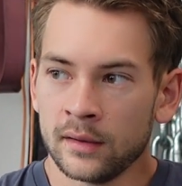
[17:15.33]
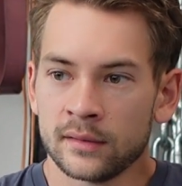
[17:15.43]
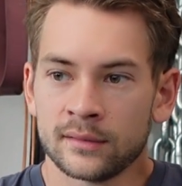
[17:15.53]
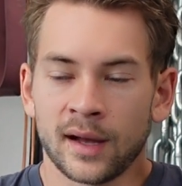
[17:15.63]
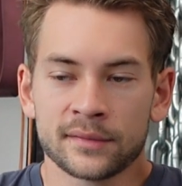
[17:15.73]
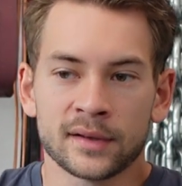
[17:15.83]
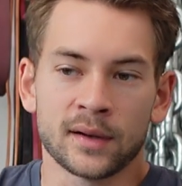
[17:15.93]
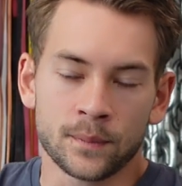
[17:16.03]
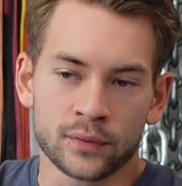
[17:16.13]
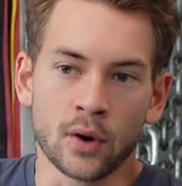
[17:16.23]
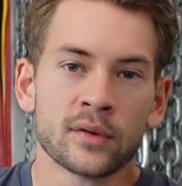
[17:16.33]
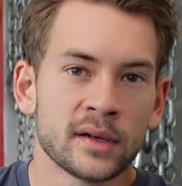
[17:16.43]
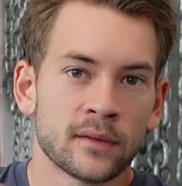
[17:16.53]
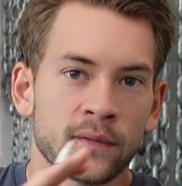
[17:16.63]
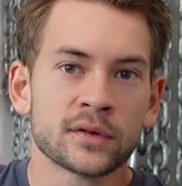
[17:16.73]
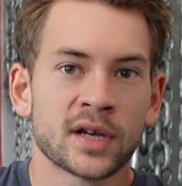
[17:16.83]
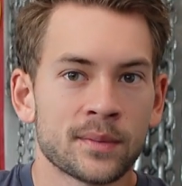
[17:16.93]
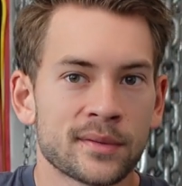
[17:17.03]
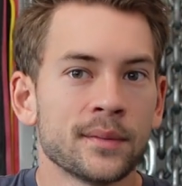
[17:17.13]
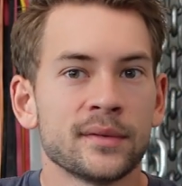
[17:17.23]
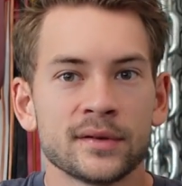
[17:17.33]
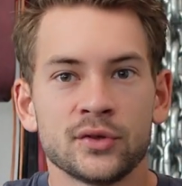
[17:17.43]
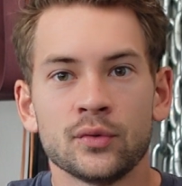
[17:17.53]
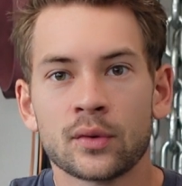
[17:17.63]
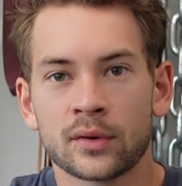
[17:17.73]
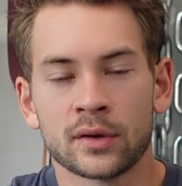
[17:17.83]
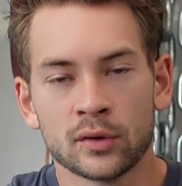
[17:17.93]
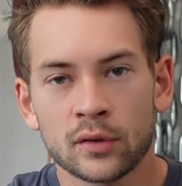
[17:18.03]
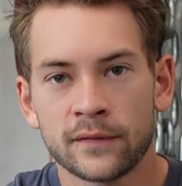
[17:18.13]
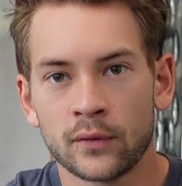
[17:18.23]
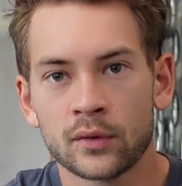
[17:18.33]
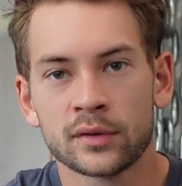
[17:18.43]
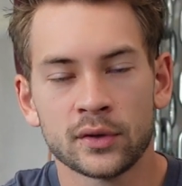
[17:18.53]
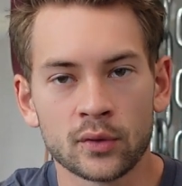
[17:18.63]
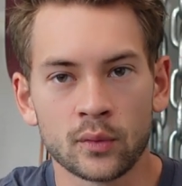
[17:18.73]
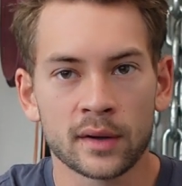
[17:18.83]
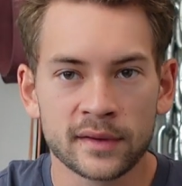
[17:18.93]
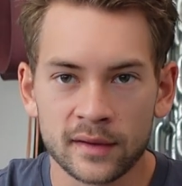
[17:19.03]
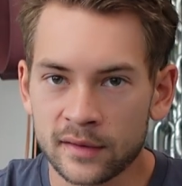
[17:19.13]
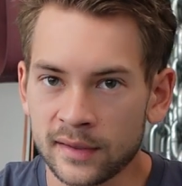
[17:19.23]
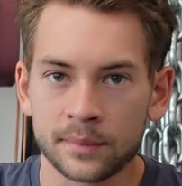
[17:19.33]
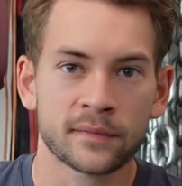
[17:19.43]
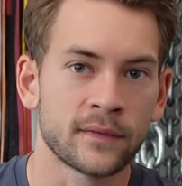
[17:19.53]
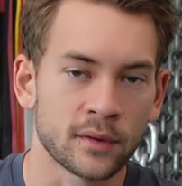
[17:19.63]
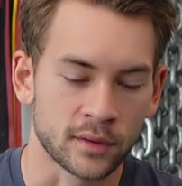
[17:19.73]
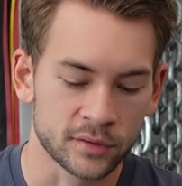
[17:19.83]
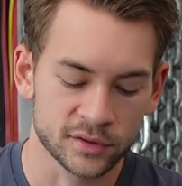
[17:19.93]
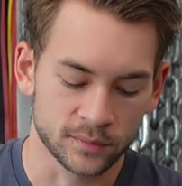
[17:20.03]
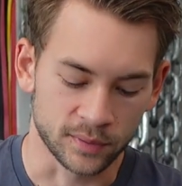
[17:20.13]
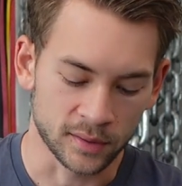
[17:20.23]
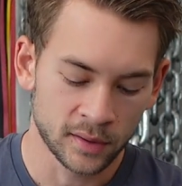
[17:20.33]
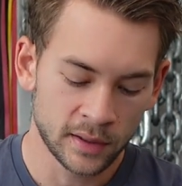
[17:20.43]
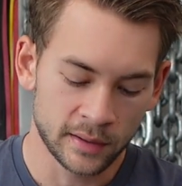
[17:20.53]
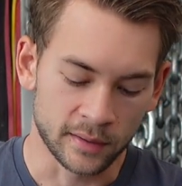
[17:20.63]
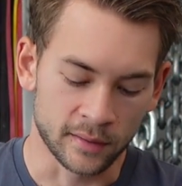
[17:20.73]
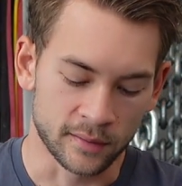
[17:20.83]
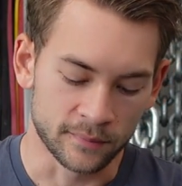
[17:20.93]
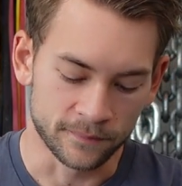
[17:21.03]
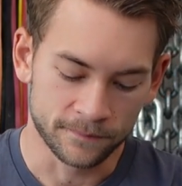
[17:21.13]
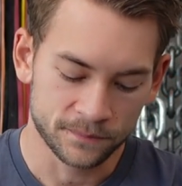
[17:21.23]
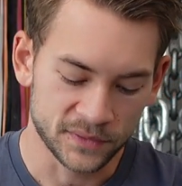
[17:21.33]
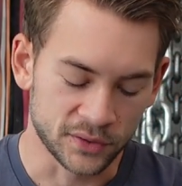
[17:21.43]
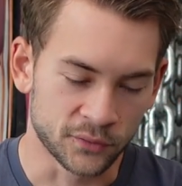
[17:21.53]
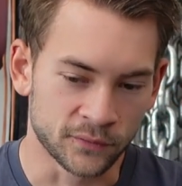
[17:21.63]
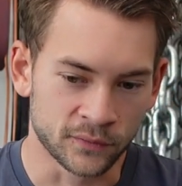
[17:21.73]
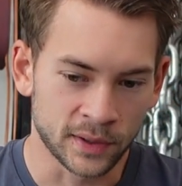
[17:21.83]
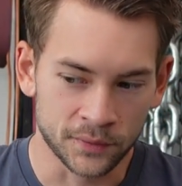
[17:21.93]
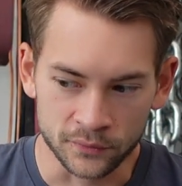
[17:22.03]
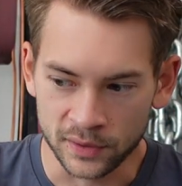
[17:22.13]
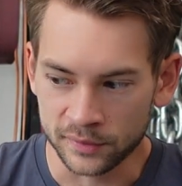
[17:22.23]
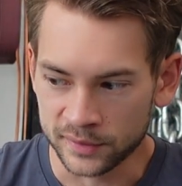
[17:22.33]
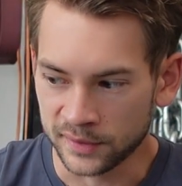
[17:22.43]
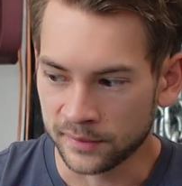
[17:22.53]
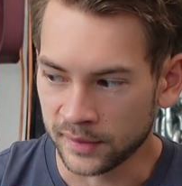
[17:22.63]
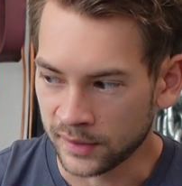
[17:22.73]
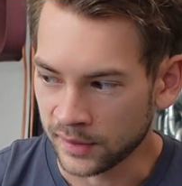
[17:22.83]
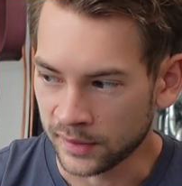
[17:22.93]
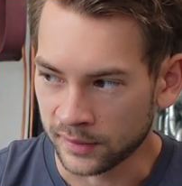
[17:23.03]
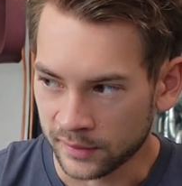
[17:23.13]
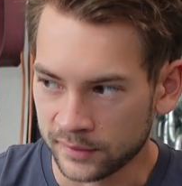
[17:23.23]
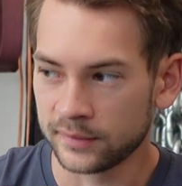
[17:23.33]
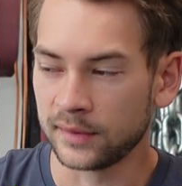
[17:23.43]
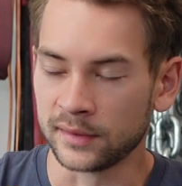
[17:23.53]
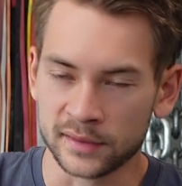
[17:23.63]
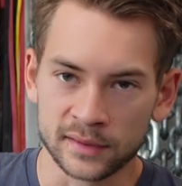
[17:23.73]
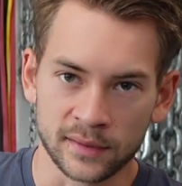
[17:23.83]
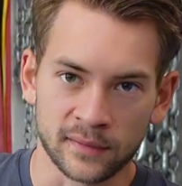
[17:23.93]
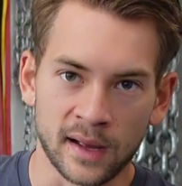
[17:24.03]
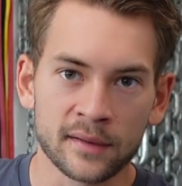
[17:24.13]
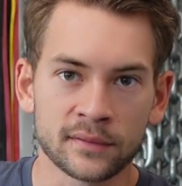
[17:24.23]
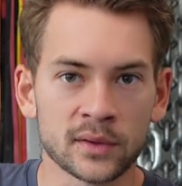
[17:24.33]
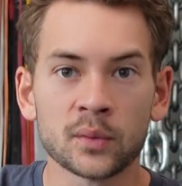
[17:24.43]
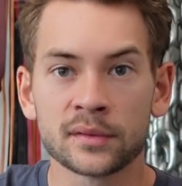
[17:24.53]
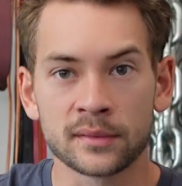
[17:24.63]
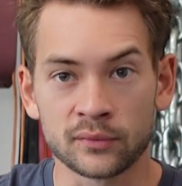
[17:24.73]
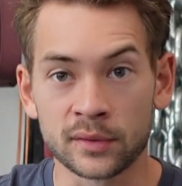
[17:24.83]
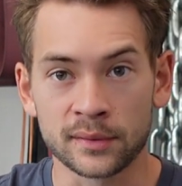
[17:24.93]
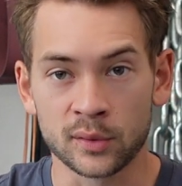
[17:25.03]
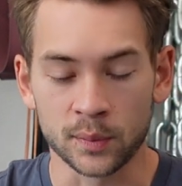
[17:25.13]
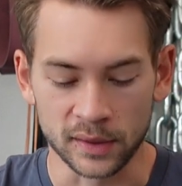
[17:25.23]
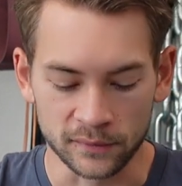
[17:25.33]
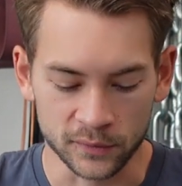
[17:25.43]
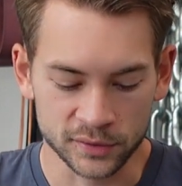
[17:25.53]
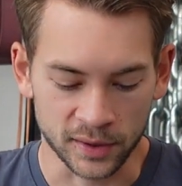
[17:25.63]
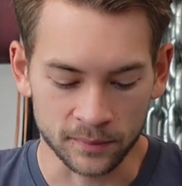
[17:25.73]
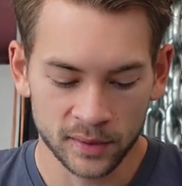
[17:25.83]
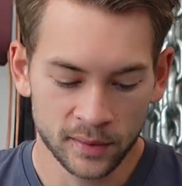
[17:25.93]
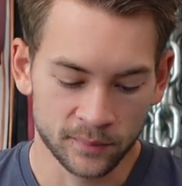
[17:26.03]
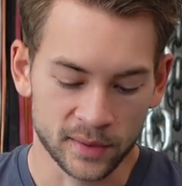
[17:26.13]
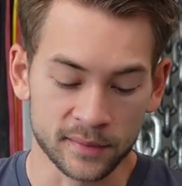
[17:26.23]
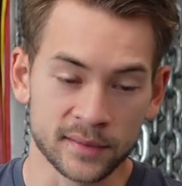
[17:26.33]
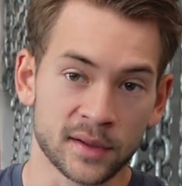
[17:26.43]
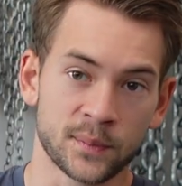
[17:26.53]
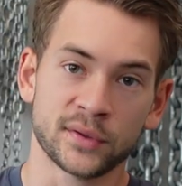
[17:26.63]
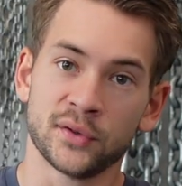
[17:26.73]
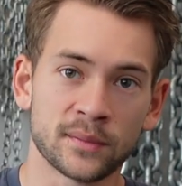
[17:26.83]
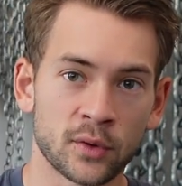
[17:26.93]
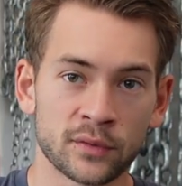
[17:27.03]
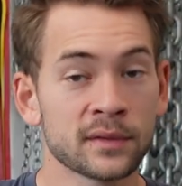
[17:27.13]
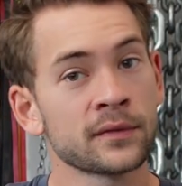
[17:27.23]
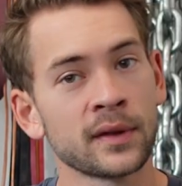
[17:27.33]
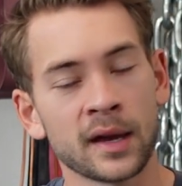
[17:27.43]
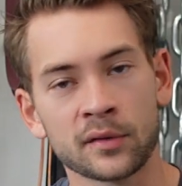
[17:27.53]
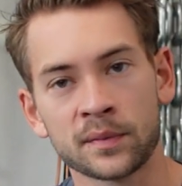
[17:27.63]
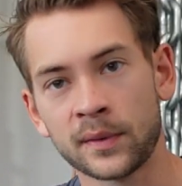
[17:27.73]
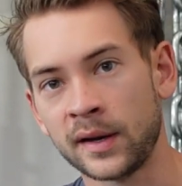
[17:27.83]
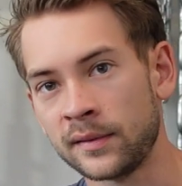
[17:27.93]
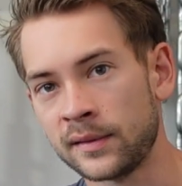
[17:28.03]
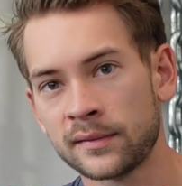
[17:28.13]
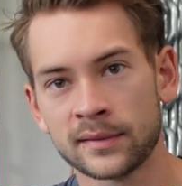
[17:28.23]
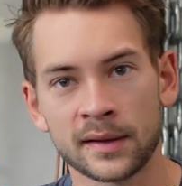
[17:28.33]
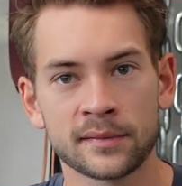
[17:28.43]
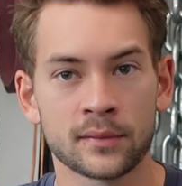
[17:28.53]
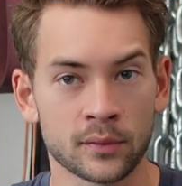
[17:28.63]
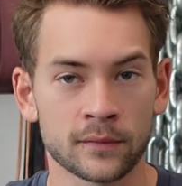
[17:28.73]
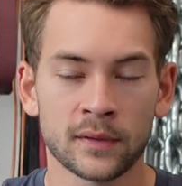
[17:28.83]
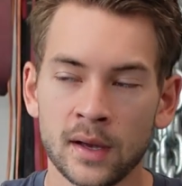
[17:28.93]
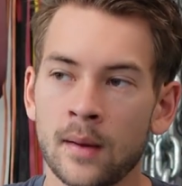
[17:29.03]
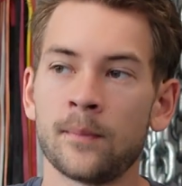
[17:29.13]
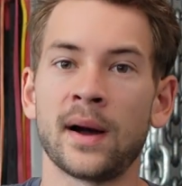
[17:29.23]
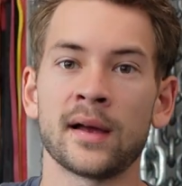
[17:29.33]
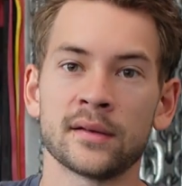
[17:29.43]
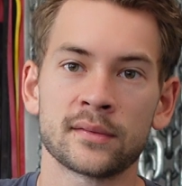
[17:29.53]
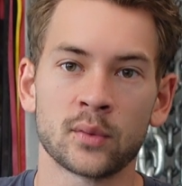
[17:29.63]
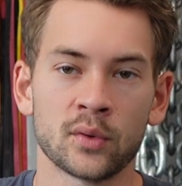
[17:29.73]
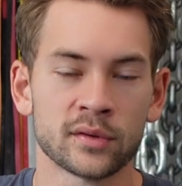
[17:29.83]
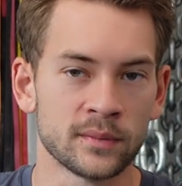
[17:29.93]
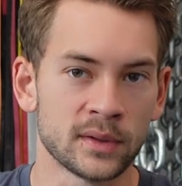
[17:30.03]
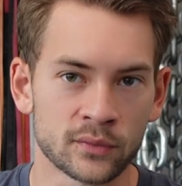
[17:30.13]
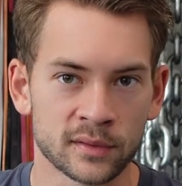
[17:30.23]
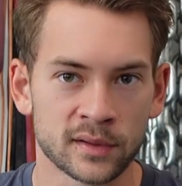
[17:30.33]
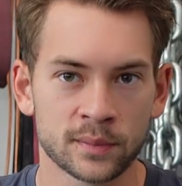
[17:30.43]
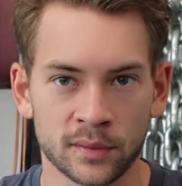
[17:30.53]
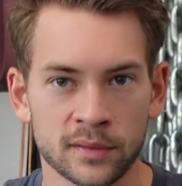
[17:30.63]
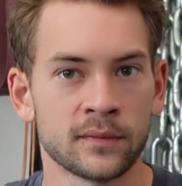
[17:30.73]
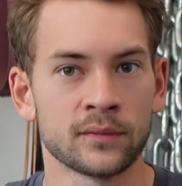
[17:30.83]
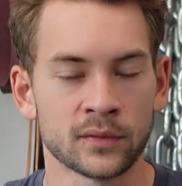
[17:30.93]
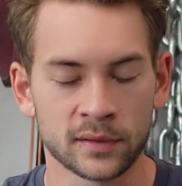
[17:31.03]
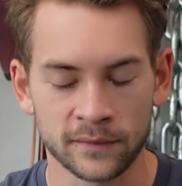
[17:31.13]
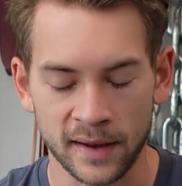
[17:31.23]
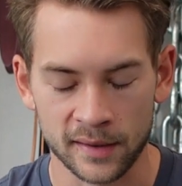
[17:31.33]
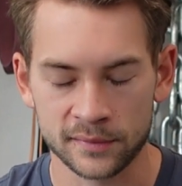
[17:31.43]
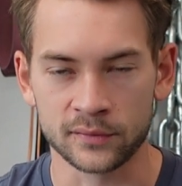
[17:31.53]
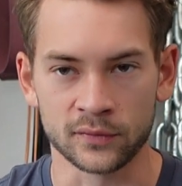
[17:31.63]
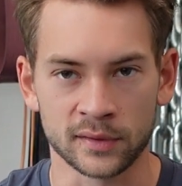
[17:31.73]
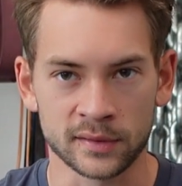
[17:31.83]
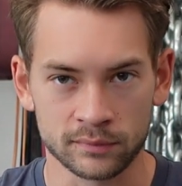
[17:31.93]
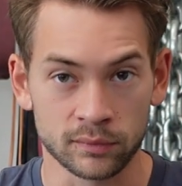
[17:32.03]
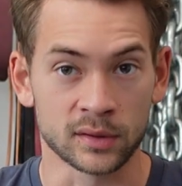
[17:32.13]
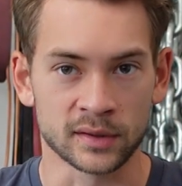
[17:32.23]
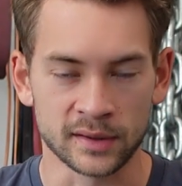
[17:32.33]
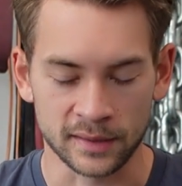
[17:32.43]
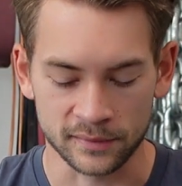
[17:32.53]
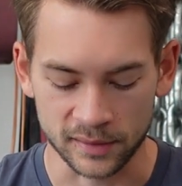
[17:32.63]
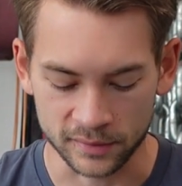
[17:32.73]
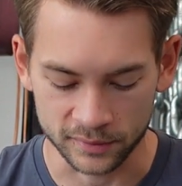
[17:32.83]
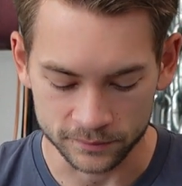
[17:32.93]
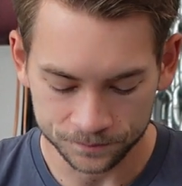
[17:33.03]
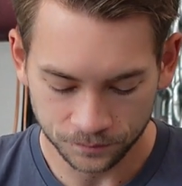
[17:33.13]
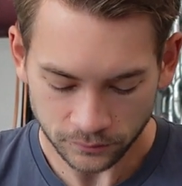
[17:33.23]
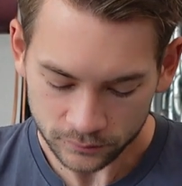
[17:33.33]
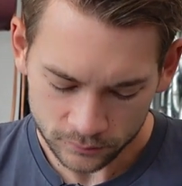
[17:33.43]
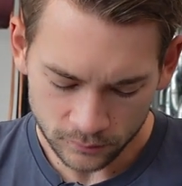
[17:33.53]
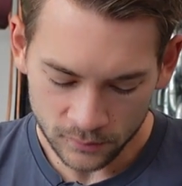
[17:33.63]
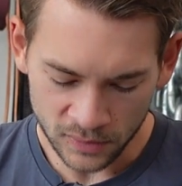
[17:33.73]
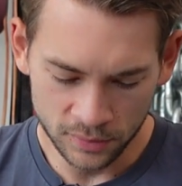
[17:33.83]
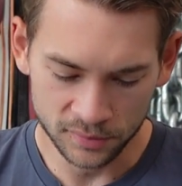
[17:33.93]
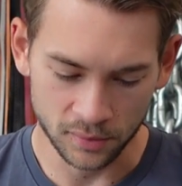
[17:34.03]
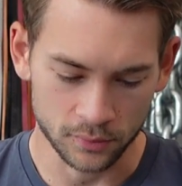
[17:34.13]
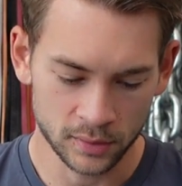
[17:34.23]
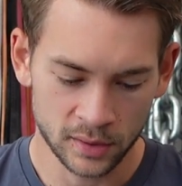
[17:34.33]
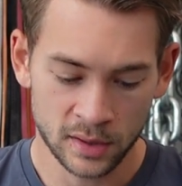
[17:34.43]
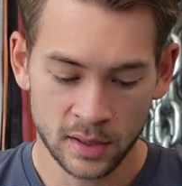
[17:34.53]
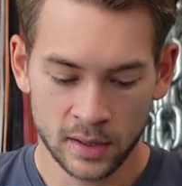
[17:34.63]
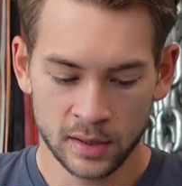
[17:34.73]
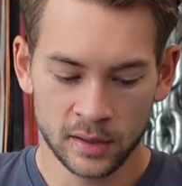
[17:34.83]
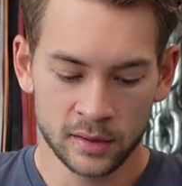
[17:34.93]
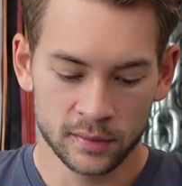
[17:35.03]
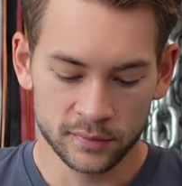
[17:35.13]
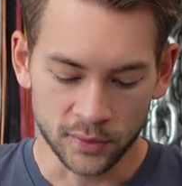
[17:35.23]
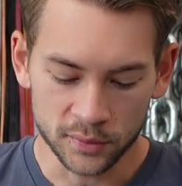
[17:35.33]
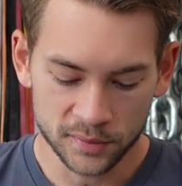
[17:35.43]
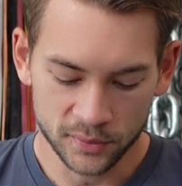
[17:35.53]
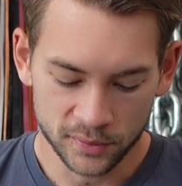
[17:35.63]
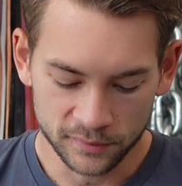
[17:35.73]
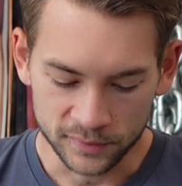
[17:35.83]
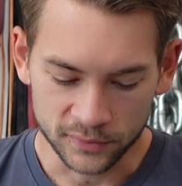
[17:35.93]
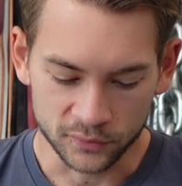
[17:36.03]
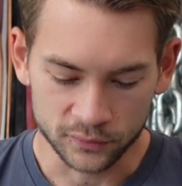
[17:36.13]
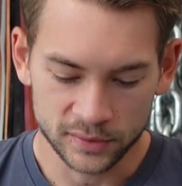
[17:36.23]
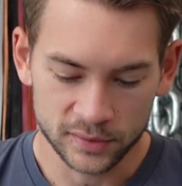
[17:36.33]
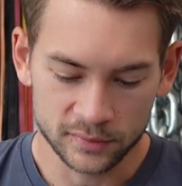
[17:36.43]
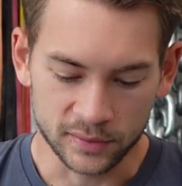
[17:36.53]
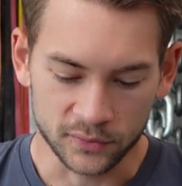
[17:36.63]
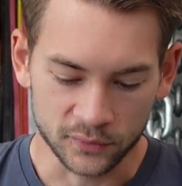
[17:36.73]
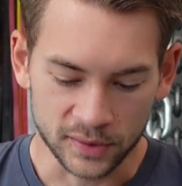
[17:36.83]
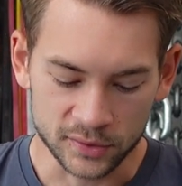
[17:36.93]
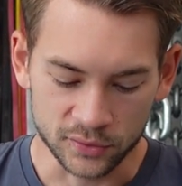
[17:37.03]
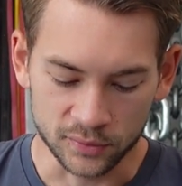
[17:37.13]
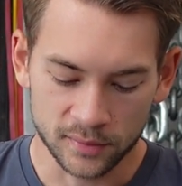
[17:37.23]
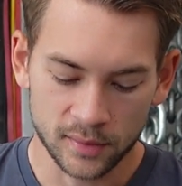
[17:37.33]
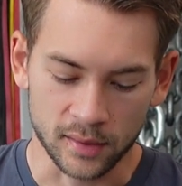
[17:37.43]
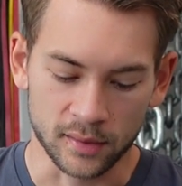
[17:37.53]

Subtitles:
not that a pronated foot shape is something that you are going to look for. You don't want that collapsed fallen arch, but you're very rarely going to see an elite level athlete with really supinated foot shape, because it does put you in more risk with ankle sprains, and it's less sort of biased towards being really explosive and really fast and really elite athletically. So those are sort of the three issues